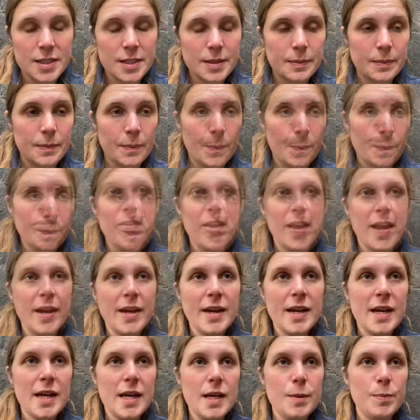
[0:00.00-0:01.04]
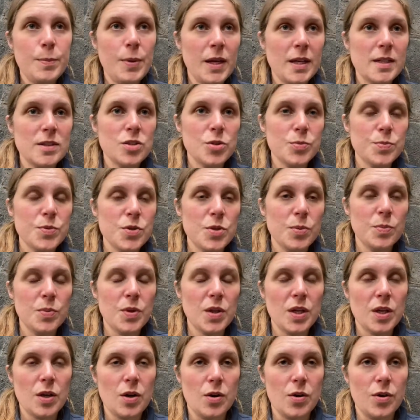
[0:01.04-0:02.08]
And then he picks up
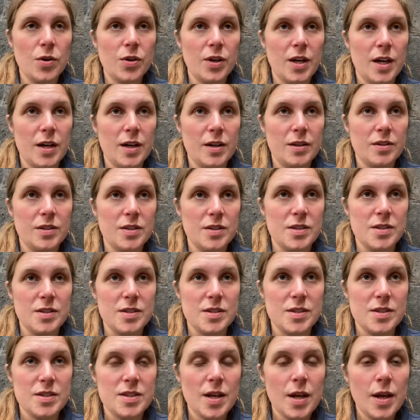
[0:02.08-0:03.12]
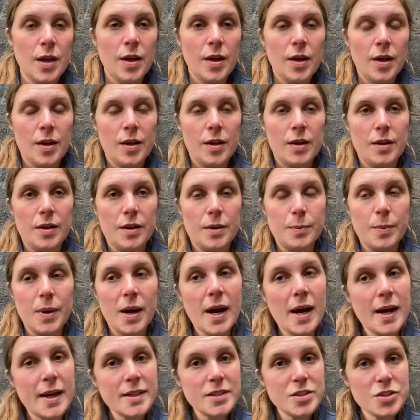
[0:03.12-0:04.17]
something on Arthur's
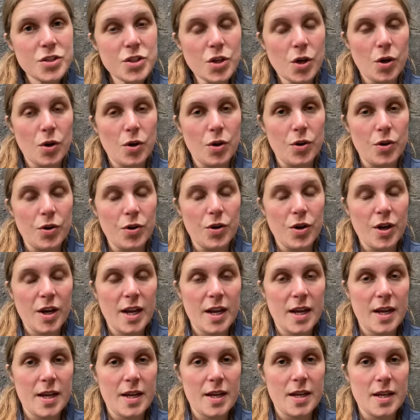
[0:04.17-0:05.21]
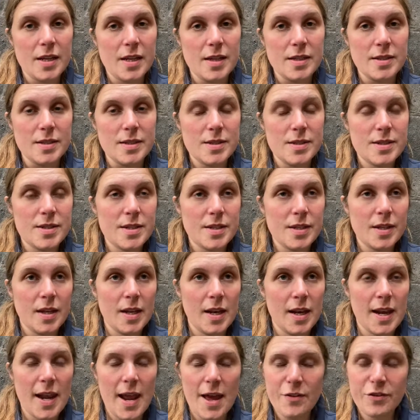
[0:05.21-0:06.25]
hind, on his
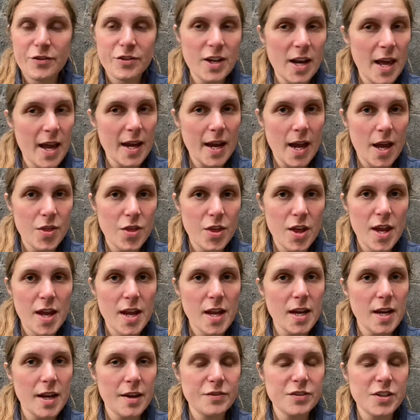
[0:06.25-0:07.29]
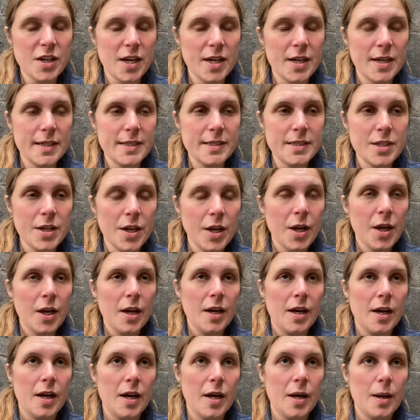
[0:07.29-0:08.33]
left leg, I think, left hind,
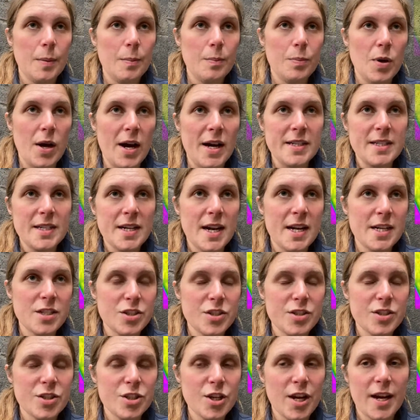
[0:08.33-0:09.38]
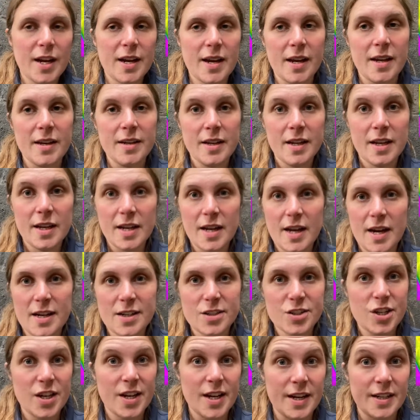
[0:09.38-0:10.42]
but I did actually check, and he
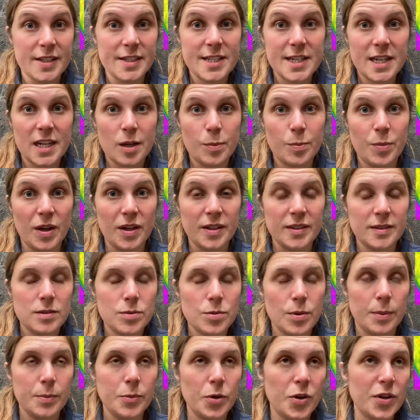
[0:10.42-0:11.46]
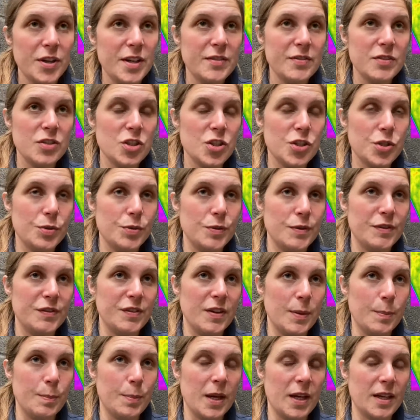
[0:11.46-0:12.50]
actually had a tick bite, so I'm not even sure if
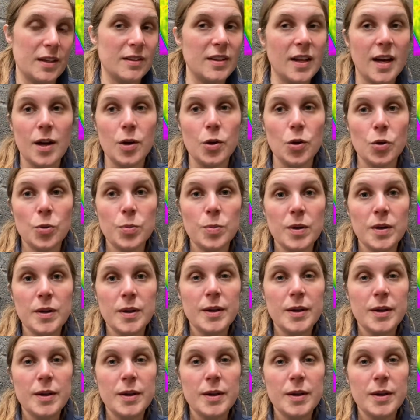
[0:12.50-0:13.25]
it picked that up.